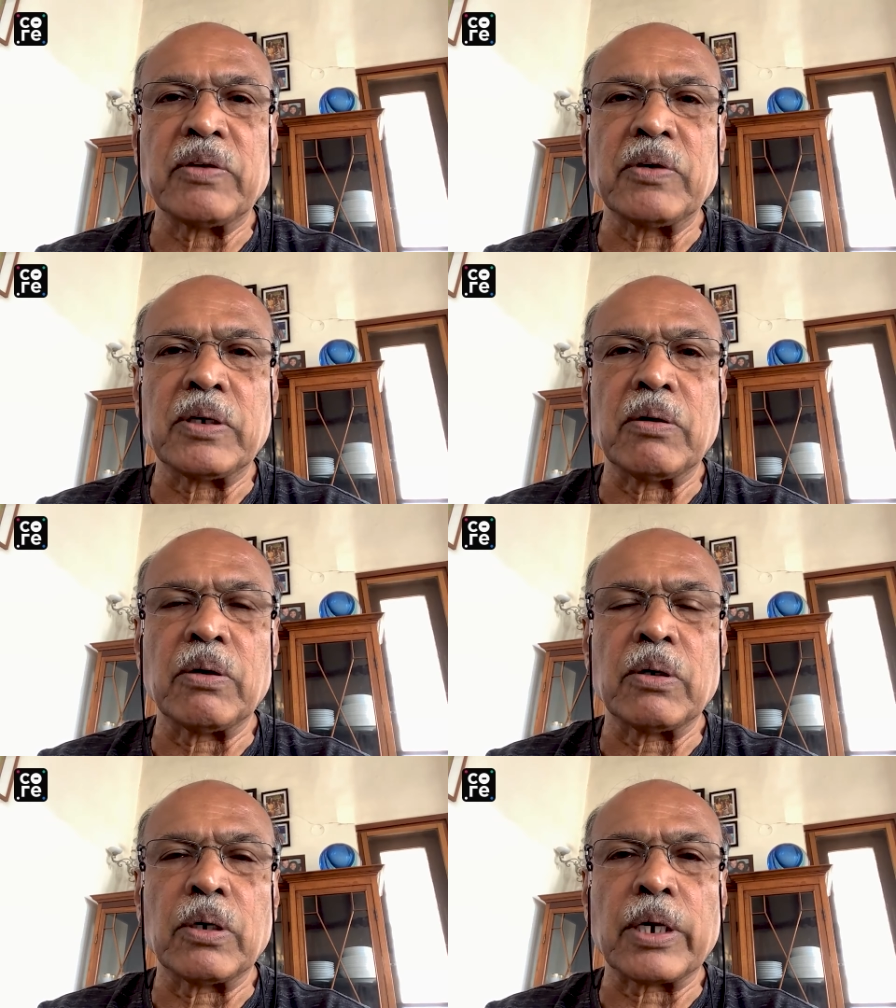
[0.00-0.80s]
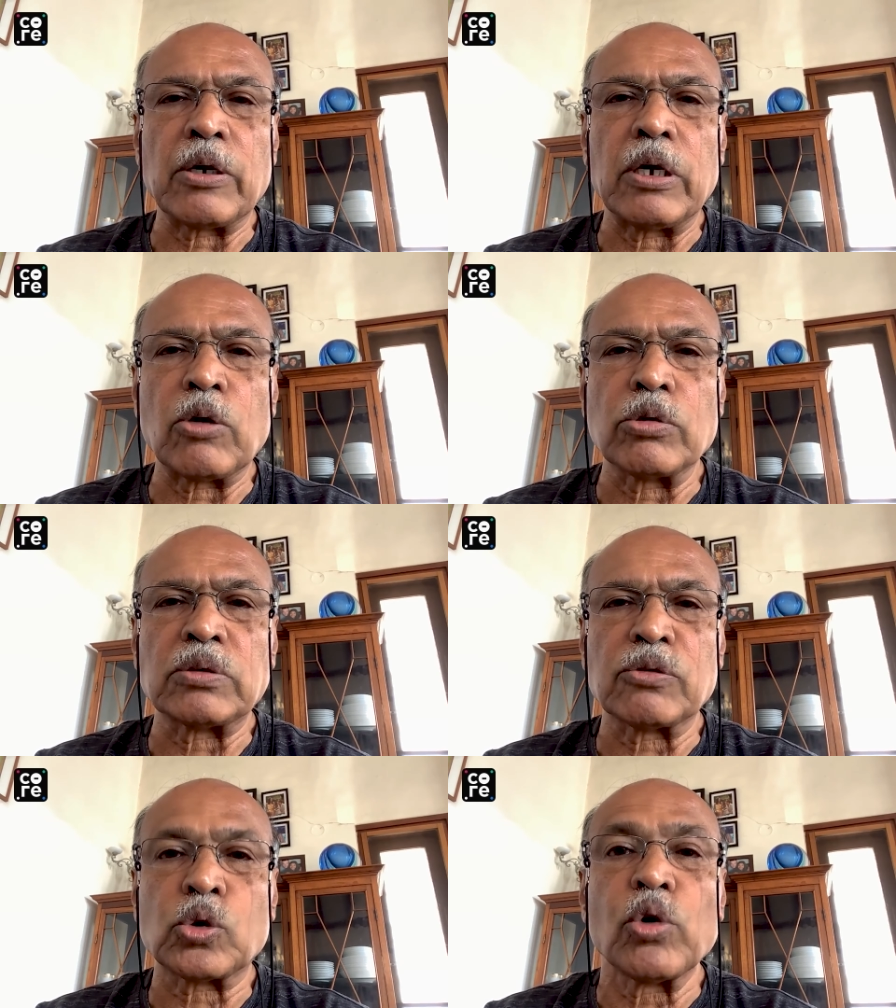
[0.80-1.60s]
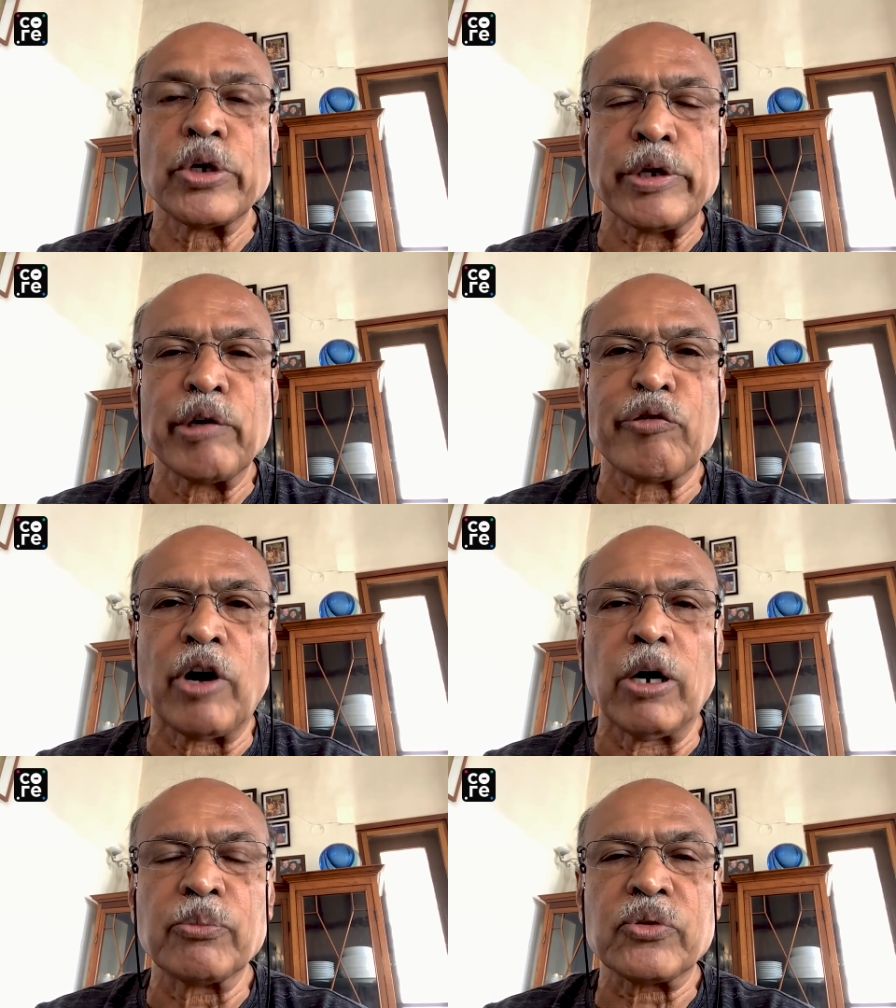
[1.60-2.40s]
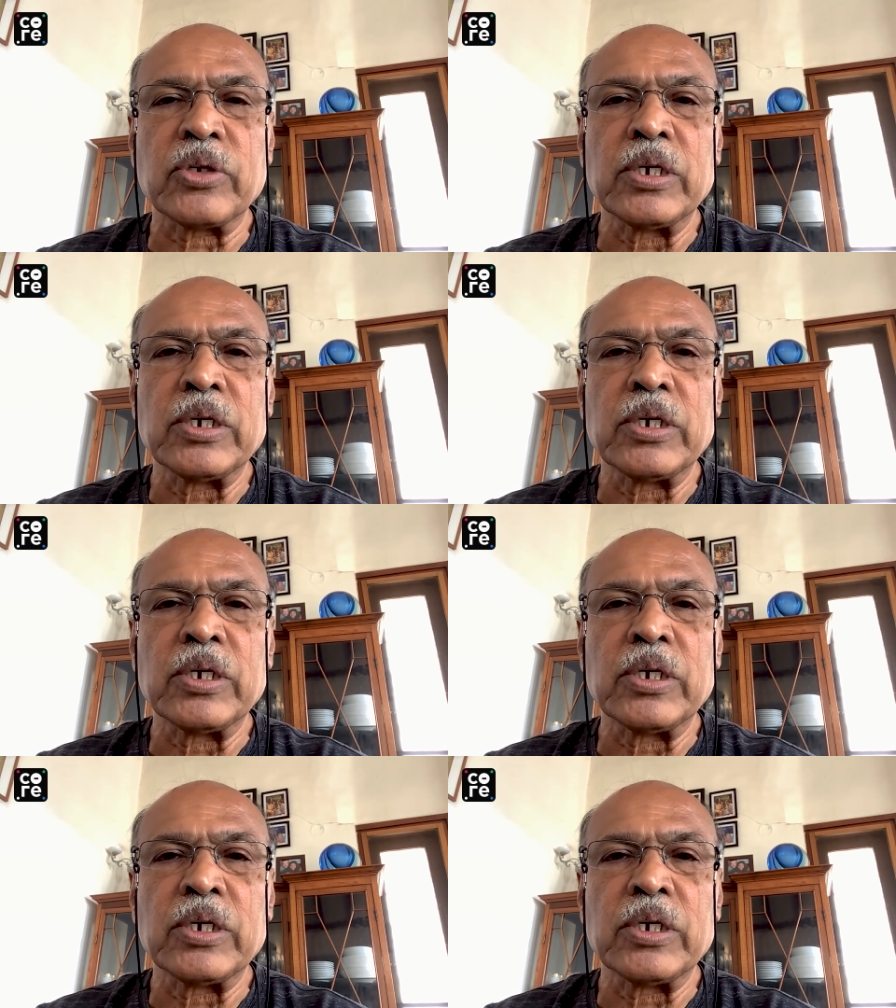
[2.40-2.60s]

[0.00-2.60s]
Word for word: uh, rules of school uniforms.